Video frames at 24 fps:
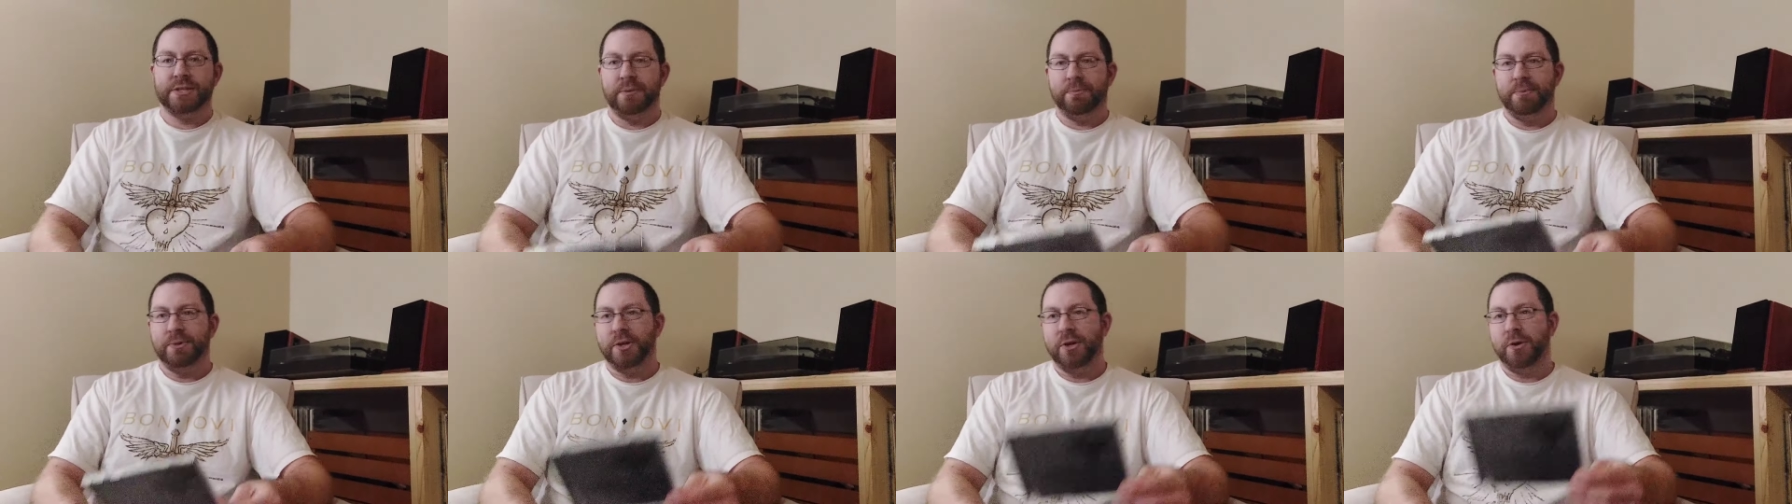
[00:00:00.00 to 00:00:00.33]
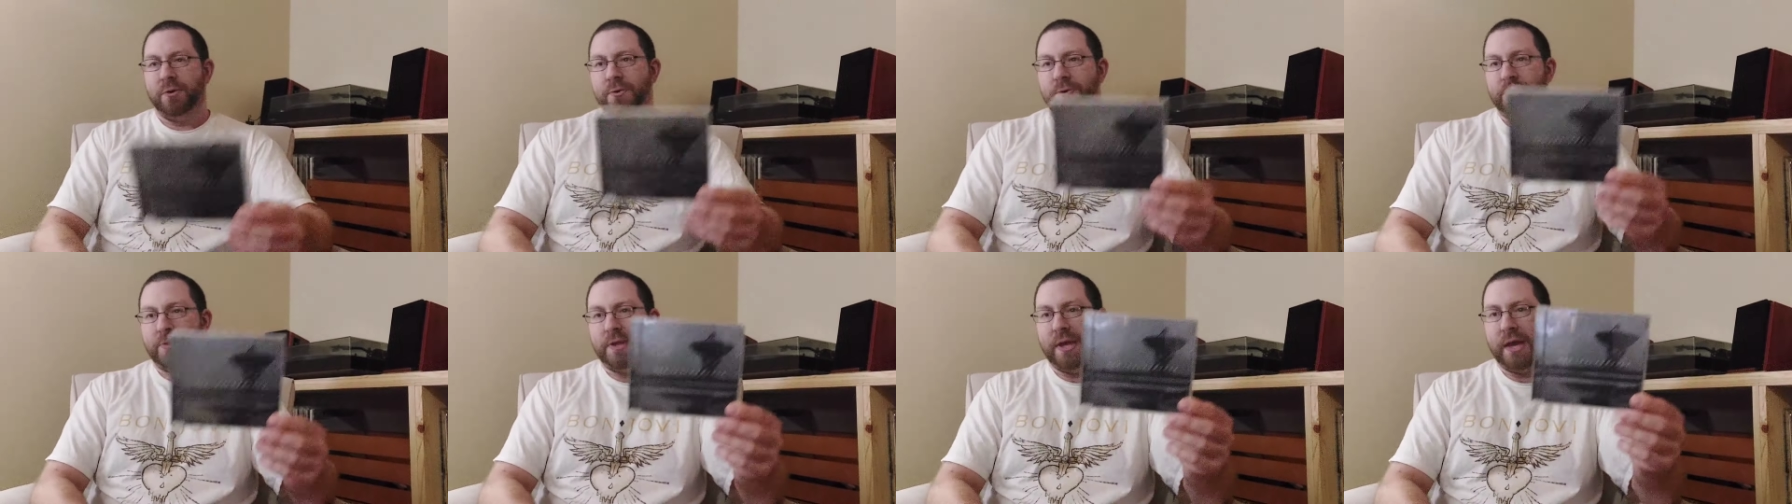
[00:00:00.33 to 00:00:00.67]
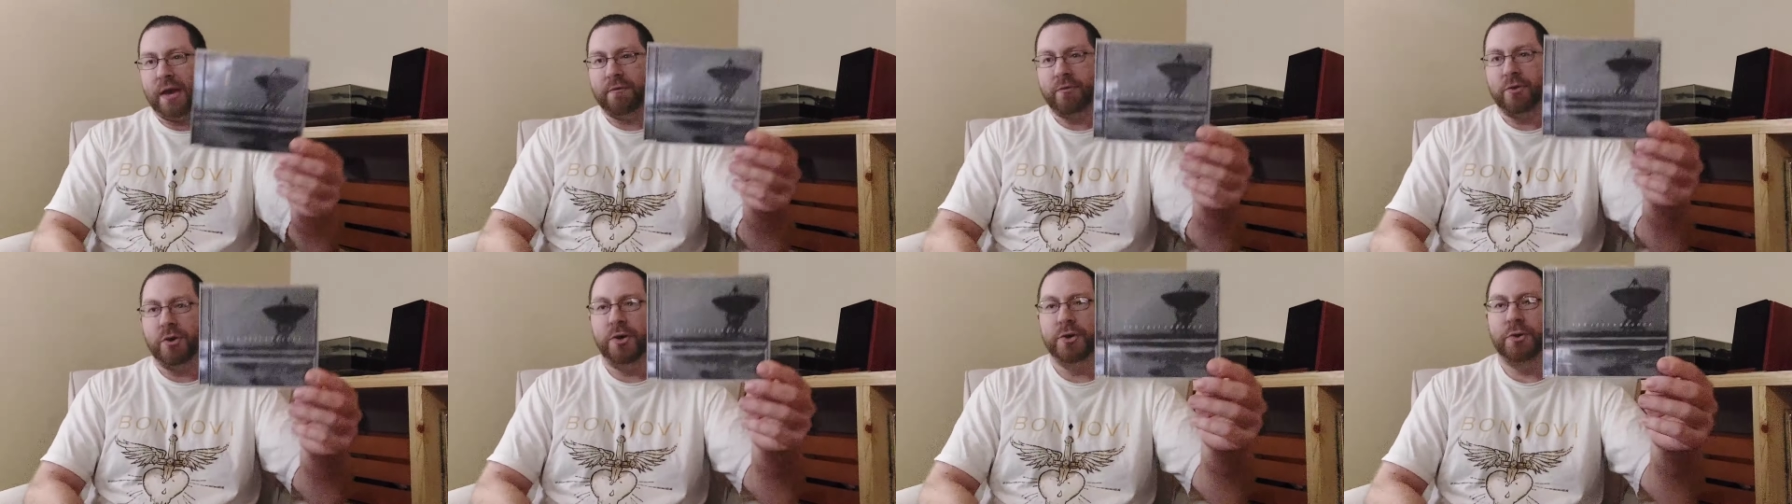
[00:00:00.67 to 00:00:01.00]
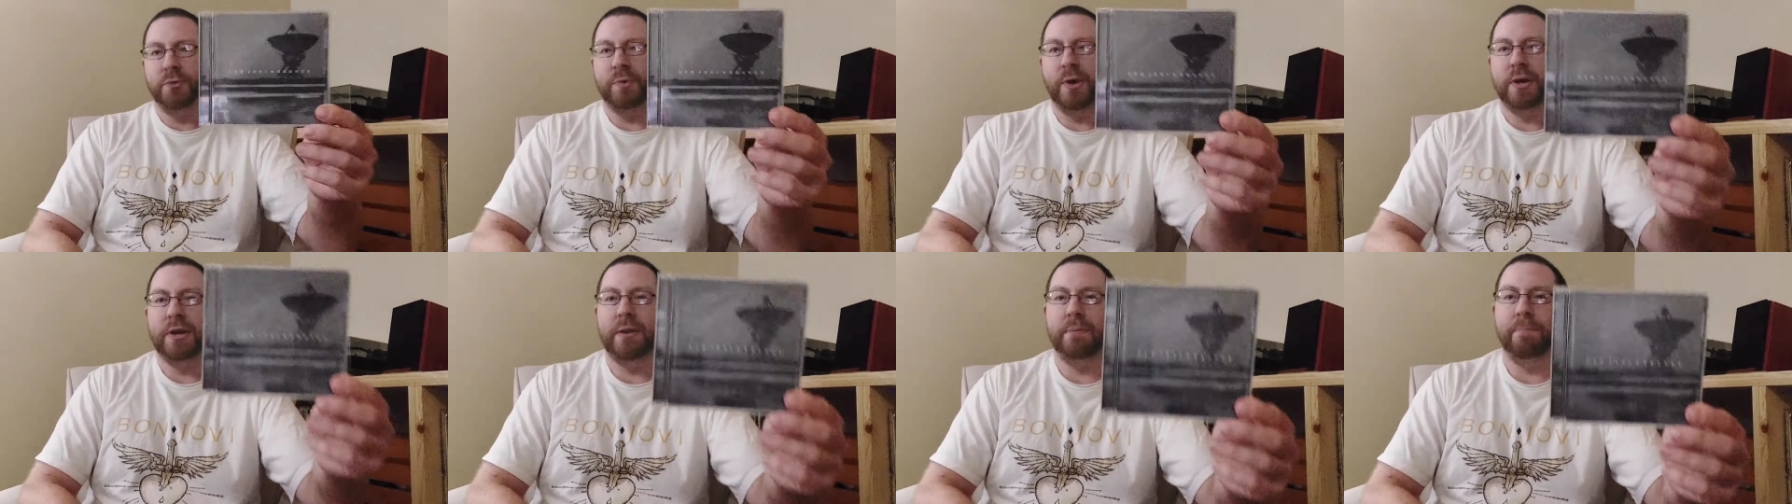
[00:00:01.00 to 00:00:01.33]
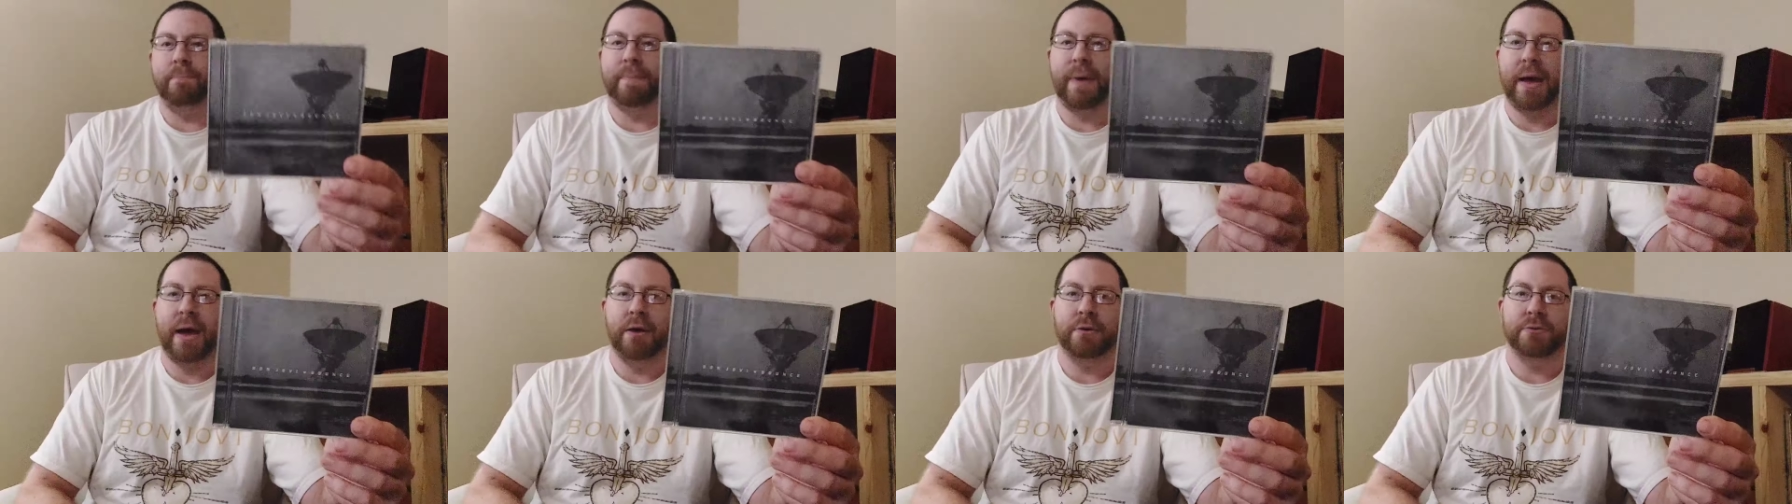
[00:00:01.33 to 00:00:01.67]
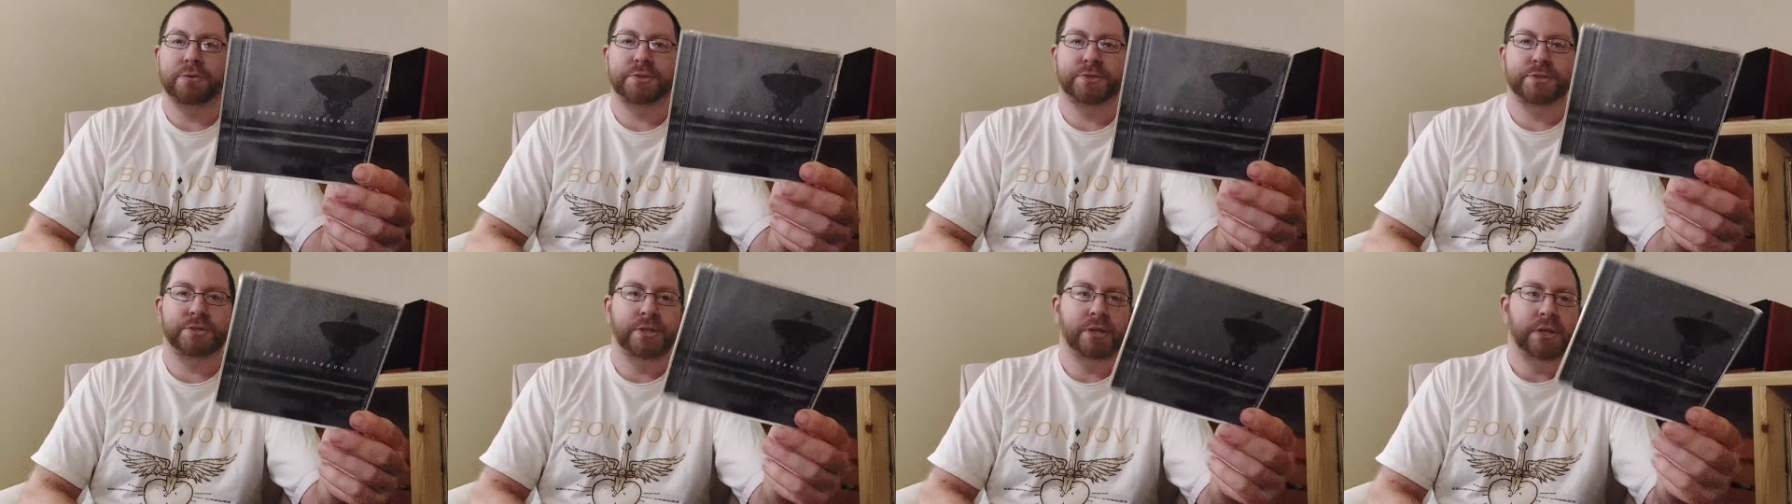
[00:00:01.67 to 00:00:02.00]
I'm going to go with the ever underrated
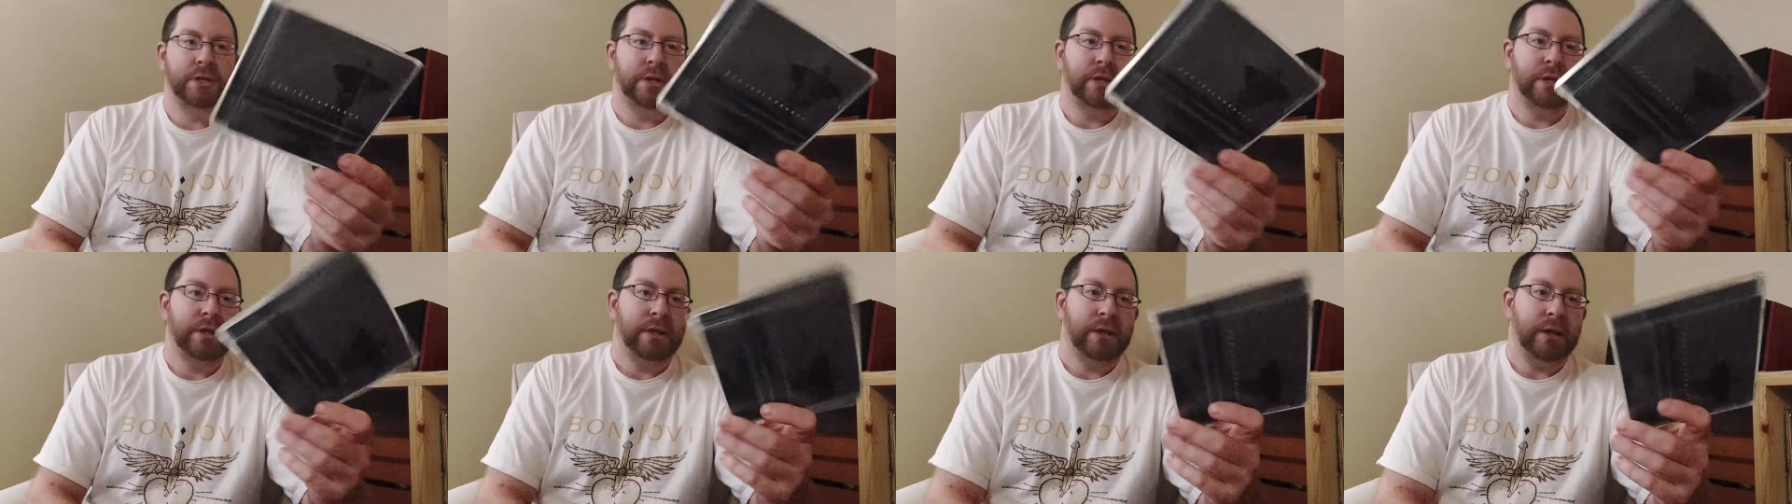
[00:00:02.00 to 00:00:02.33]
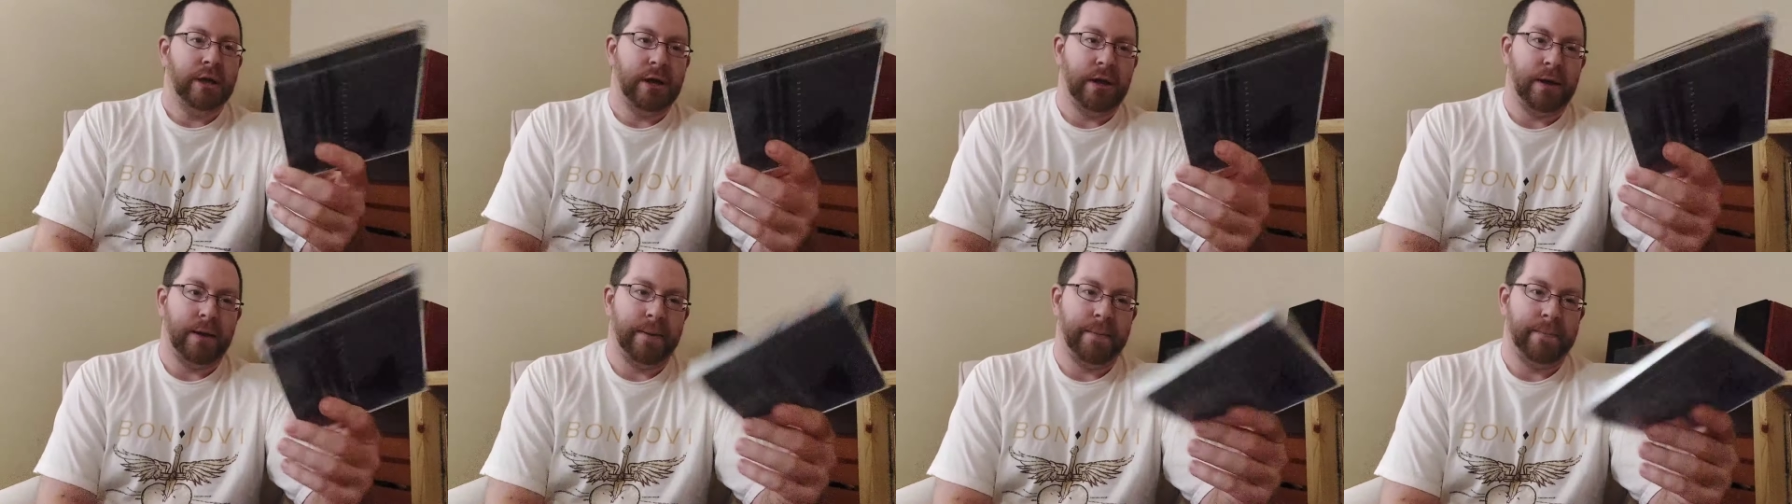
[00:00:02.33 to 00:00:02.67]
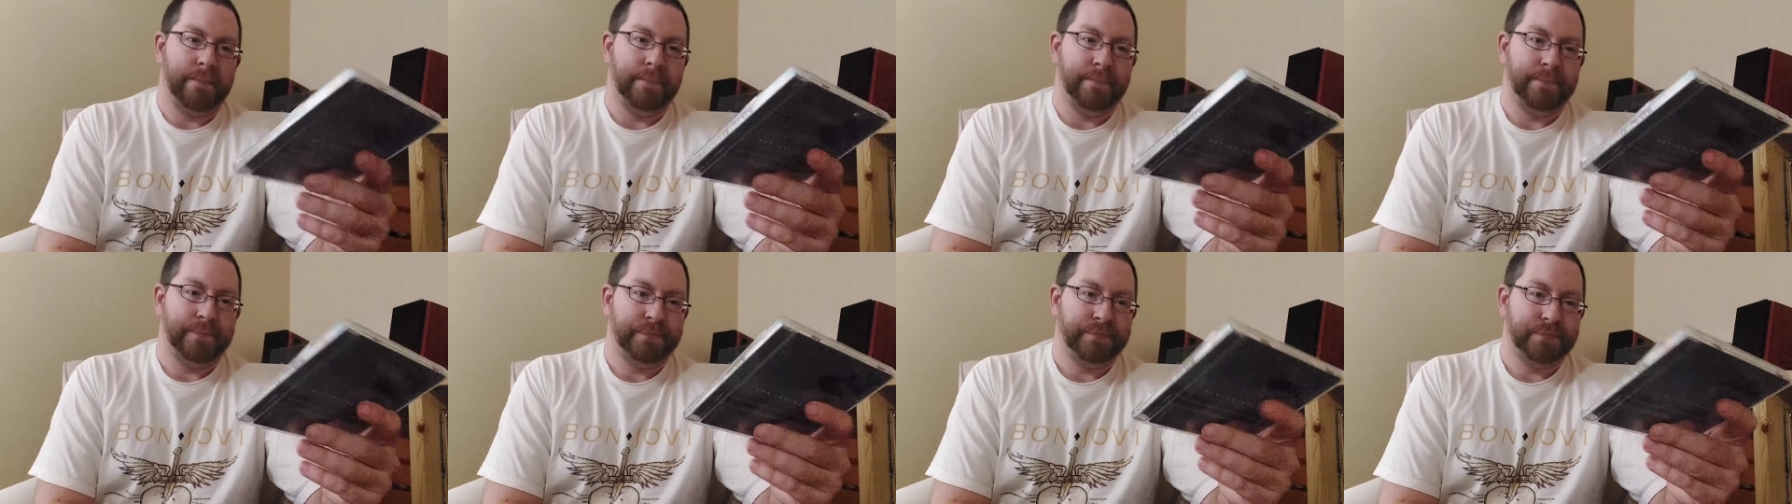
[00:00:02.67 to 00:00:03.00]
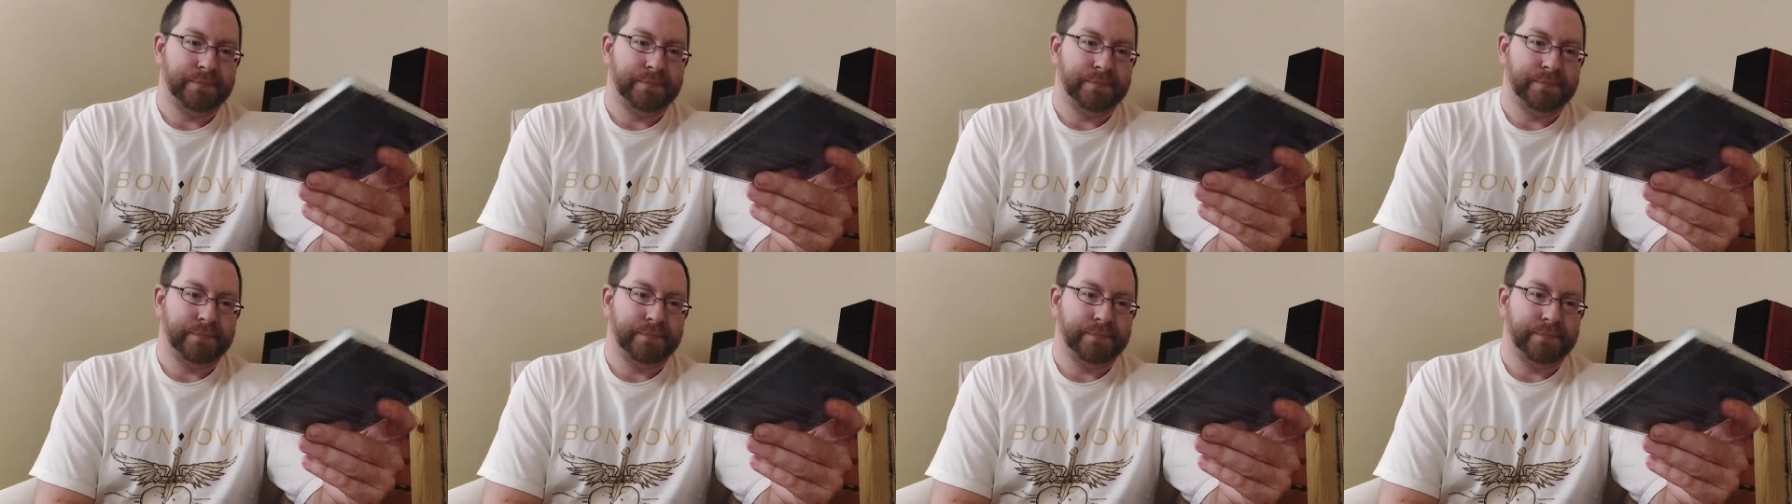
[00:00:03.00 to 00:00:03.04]
Bounce. Um,